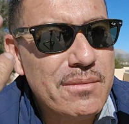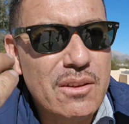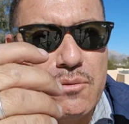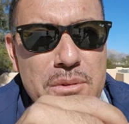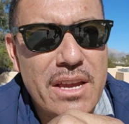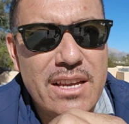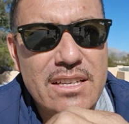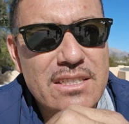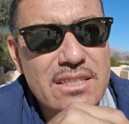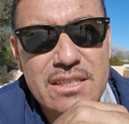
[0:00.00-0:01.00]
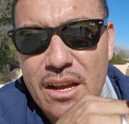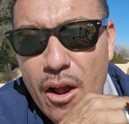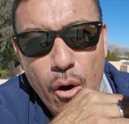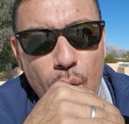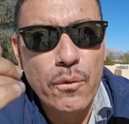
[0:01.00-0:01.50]
It's from the 80s. It's a
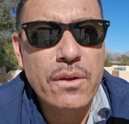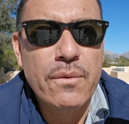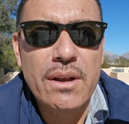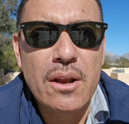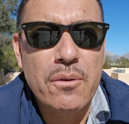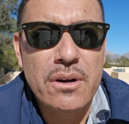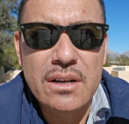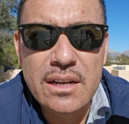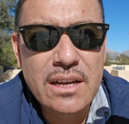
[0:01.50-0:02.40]
whole different era.